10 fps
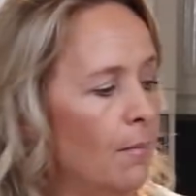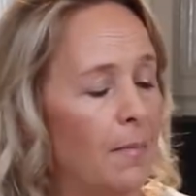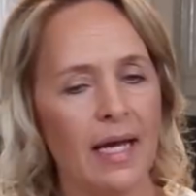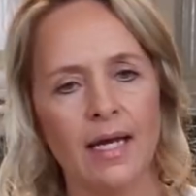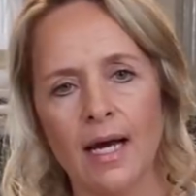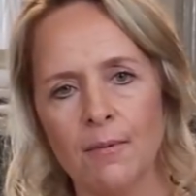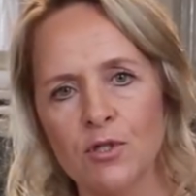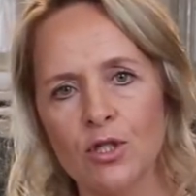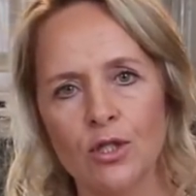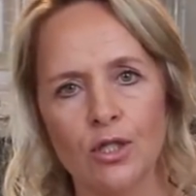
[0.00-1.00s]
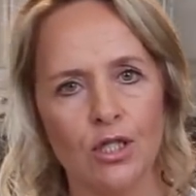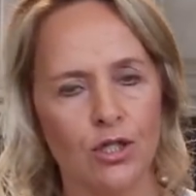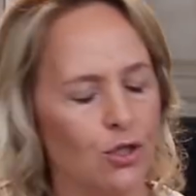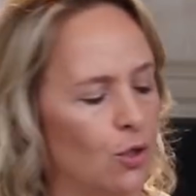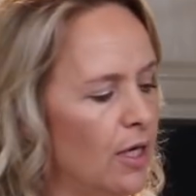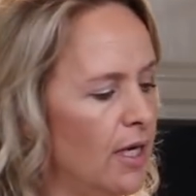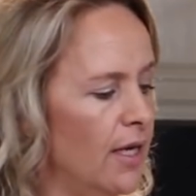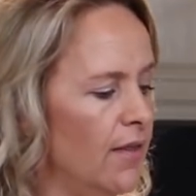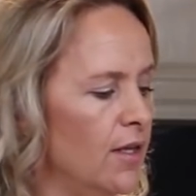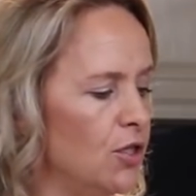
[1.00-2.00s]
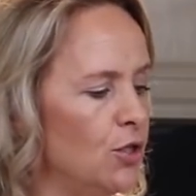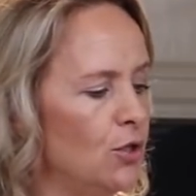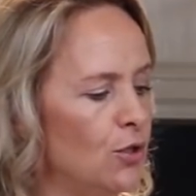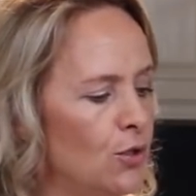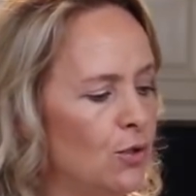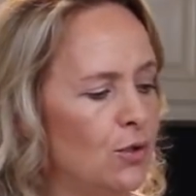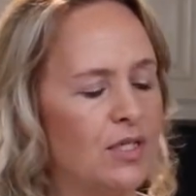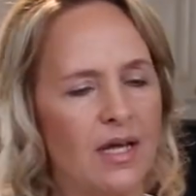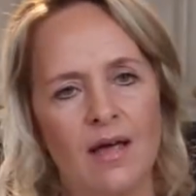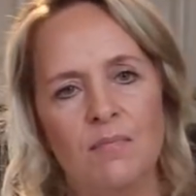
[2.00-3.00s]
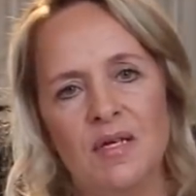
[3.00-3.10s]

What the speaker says: Make absolutely sure that you use a